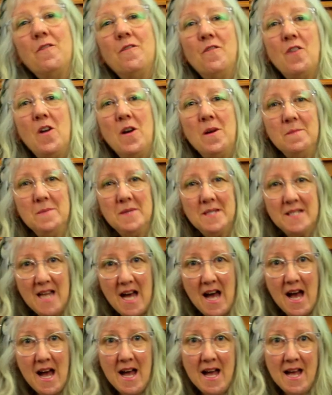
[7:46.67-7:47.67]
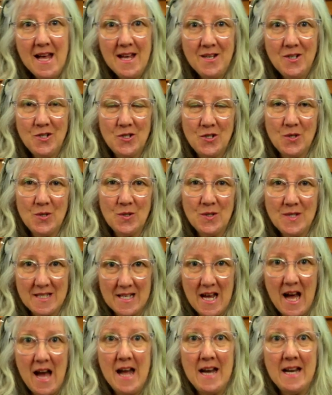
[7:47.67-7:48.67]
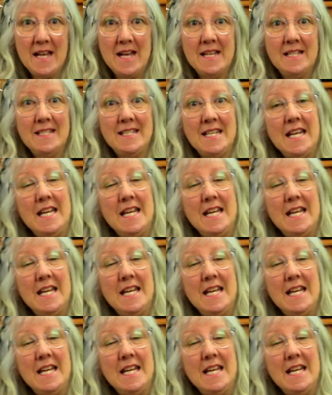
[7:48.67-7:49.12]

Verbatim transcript: from side to side as